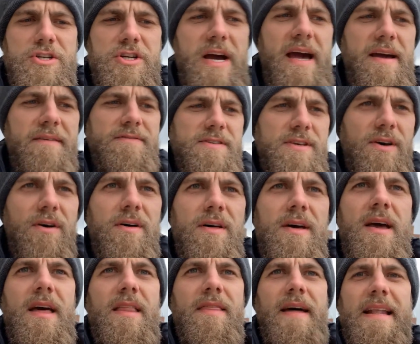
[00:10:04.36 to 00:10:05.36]
drive, so
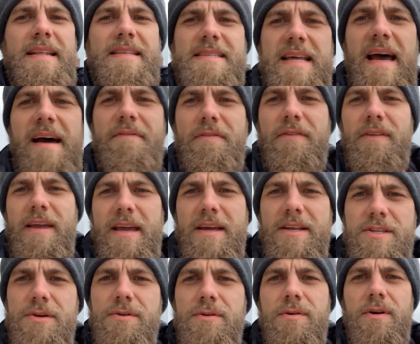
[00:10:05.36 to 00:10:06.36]
that's definitely a
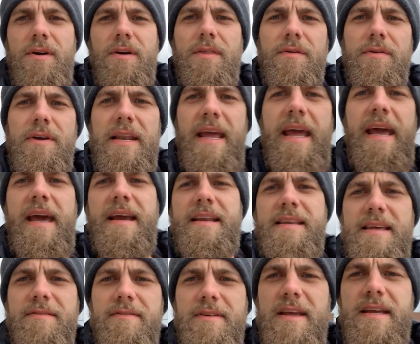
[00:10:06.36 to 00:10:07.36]
2 or 3 day
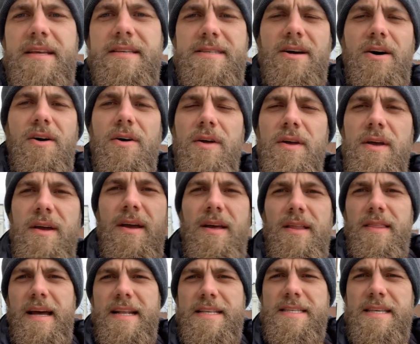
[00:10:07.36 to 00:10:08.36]
activity. So
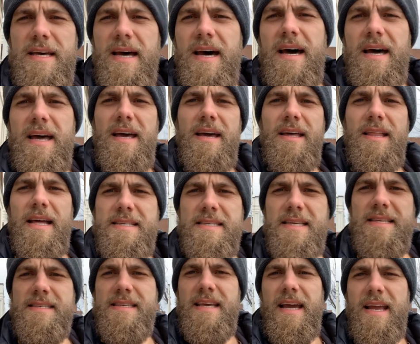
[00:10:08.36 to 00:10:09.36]
that's the
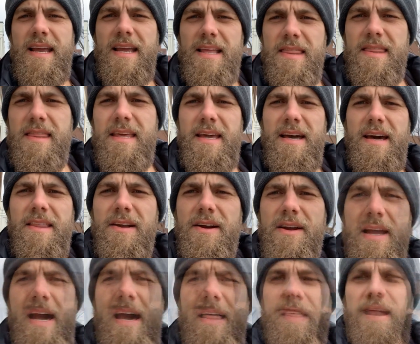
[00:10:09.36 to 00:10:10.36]
other
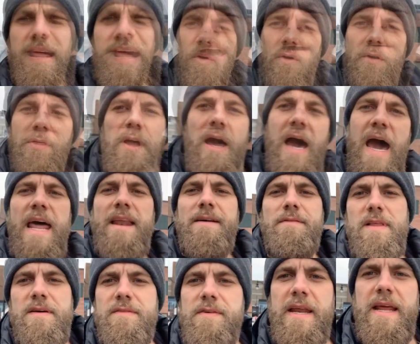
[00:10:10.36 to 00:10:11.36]
comment I have. The fourth con
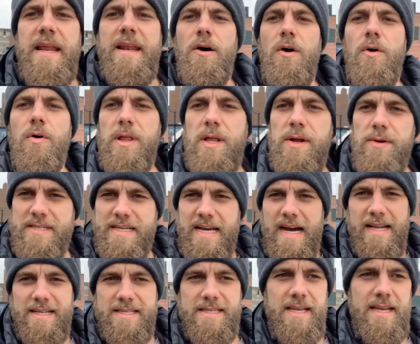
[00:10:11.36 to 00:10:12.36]
of living in Eau Claire,
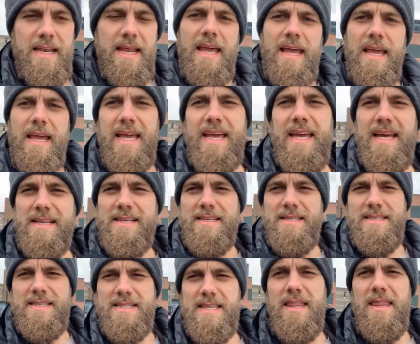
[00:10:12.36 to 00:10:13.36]
Wisconsin
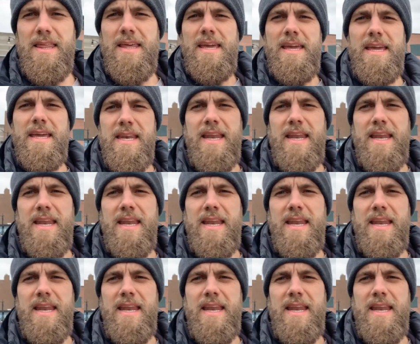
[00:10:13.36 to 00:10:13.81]
is the